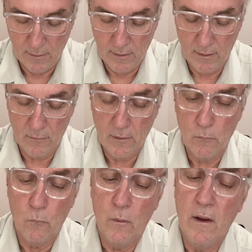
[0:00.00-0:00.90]
And
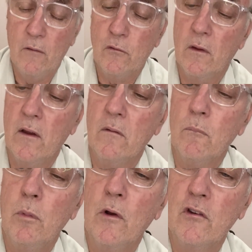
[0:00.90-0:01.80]
then we have to then
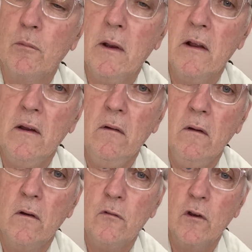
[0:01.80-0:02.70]
put a spigot in,
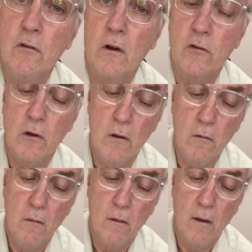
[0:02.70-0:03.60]
just like so,
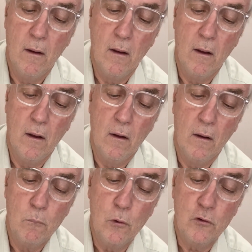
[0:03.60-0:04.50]

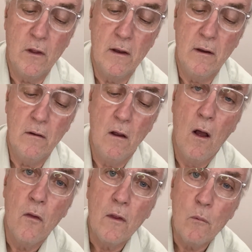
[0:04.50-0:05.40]
push that in,
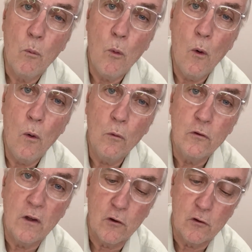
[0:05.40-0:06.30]
then wall
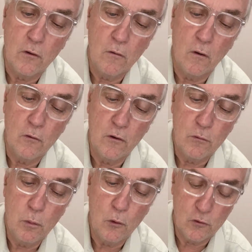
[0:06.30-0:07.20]
suction onto this
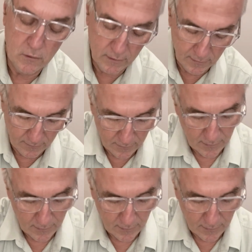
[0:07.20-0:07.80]
portion here.